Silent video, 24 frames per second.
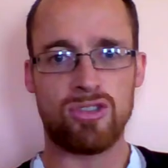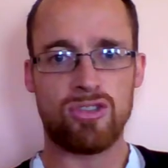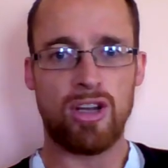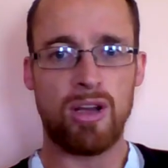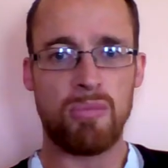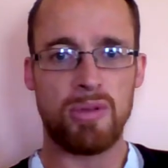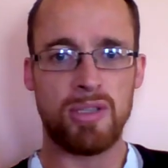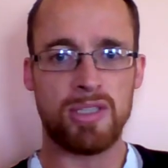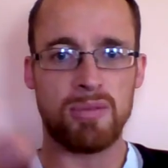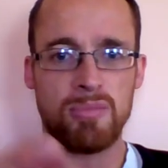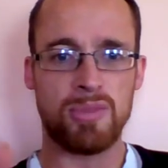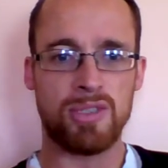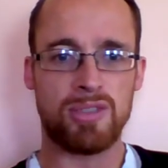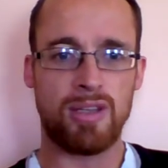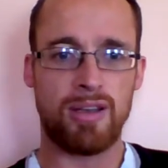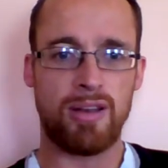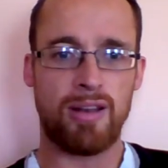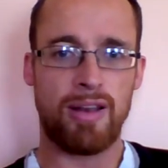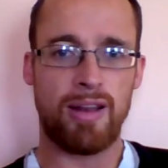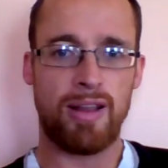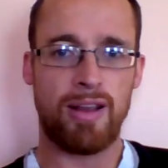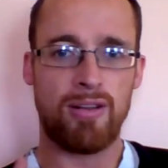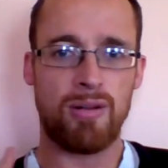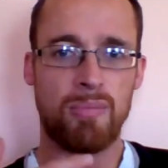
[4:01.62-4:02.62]
Tribalism is an
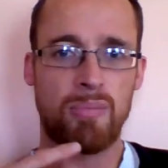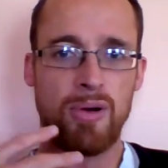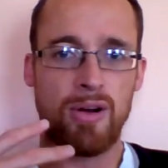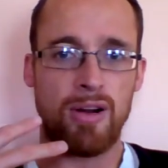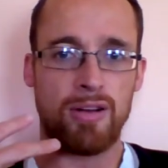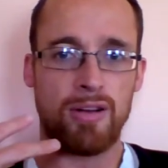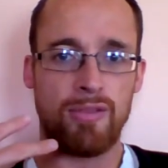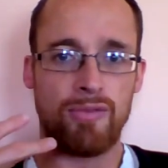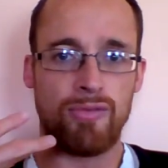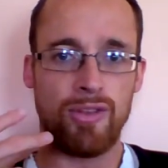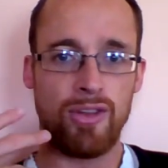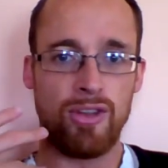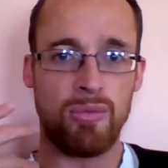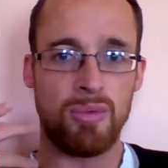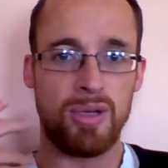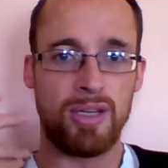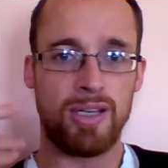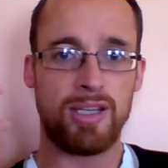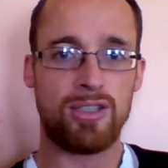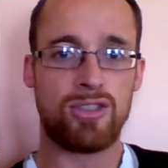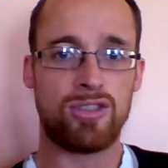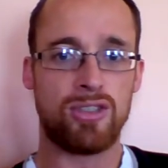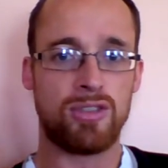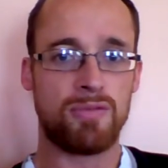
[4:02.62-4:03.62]
inherent part of the human
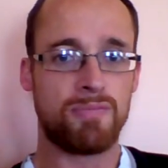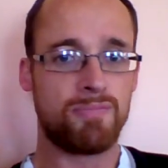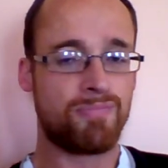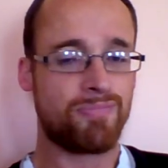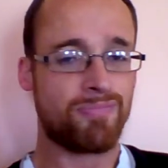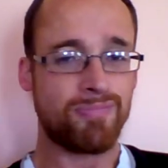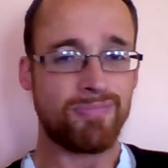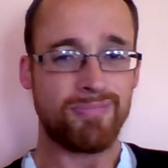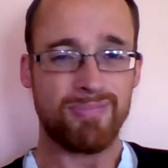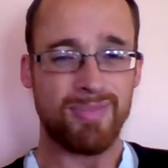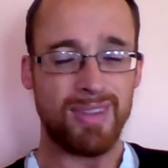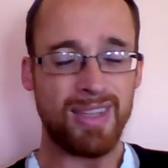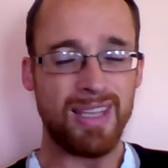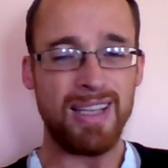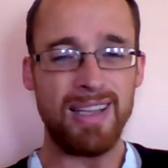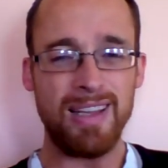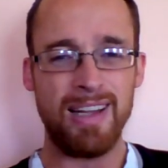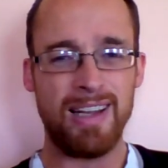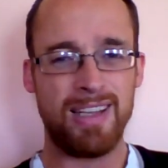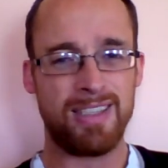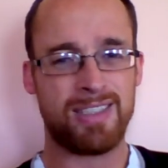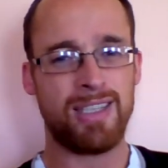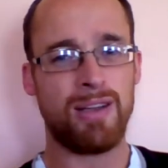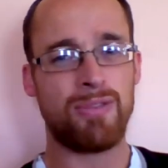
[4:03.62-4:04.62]
nature,
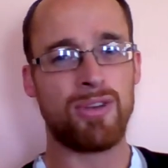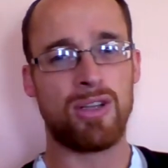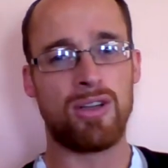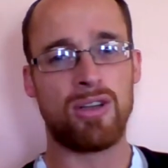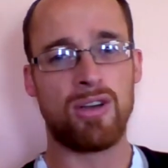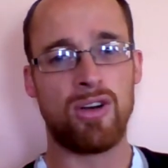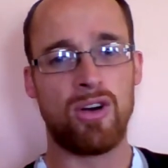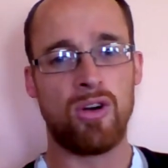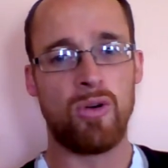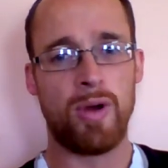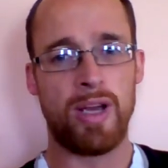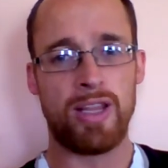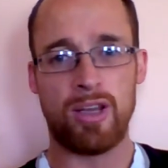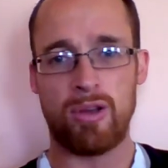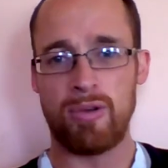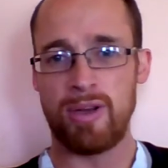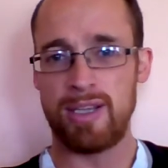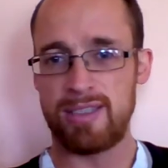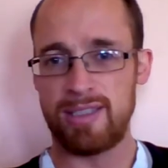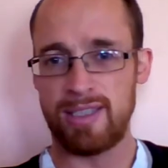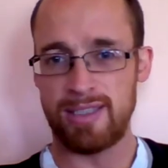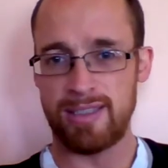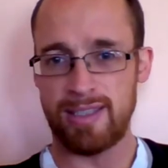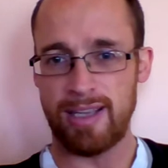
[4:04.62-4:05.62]
and it's never going to go away. The
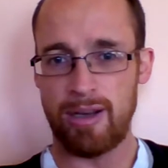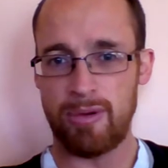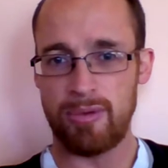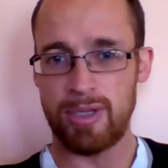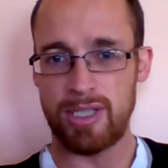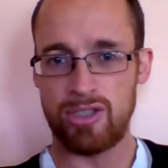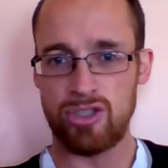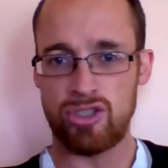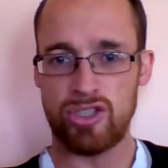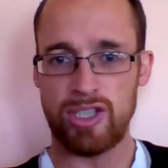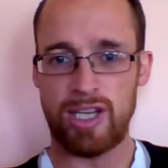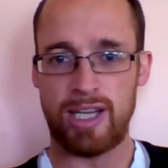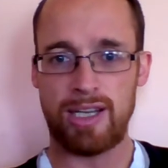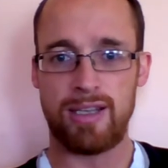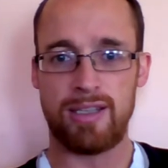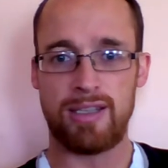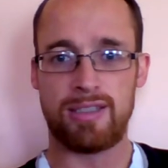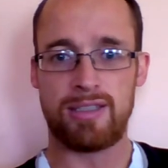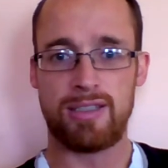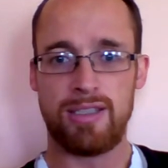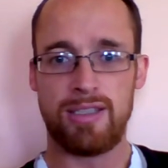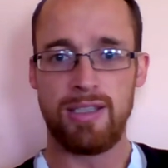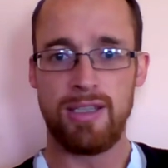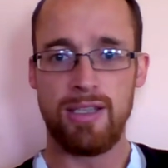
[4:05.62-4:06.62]
question is how we can channel
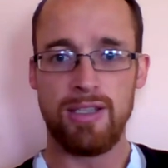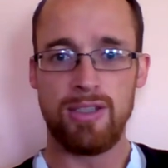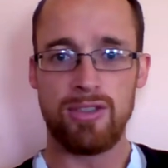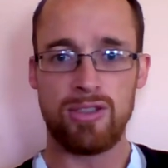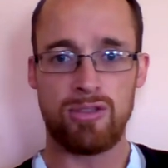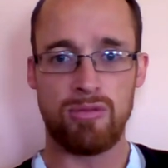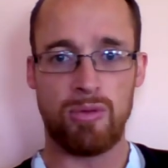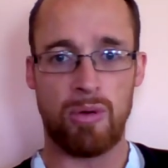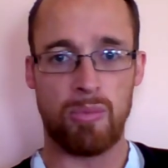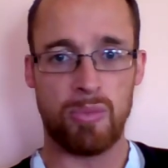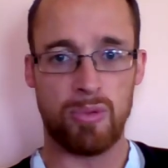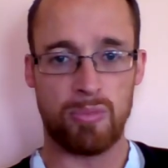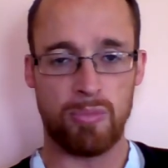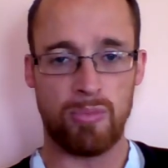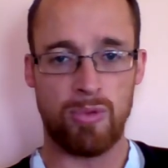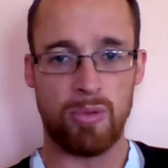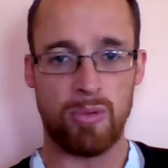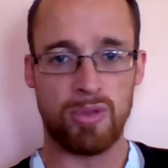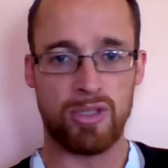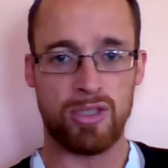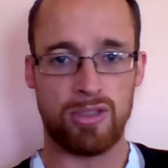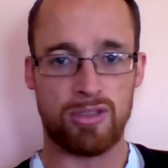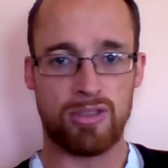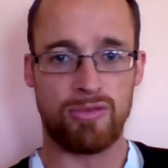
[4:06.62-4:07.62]
it to a
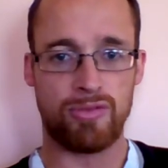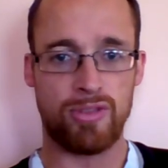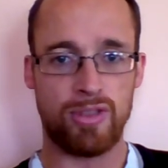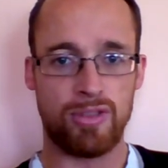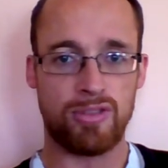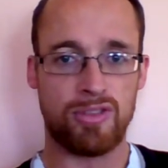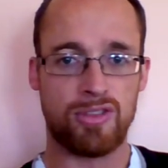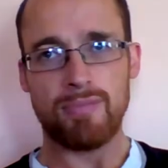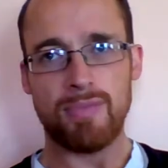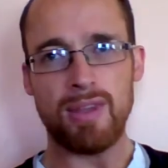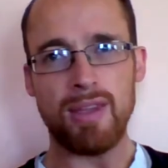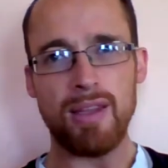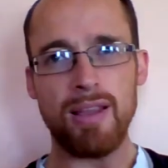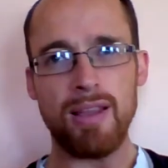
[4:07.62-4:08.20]
more productive use.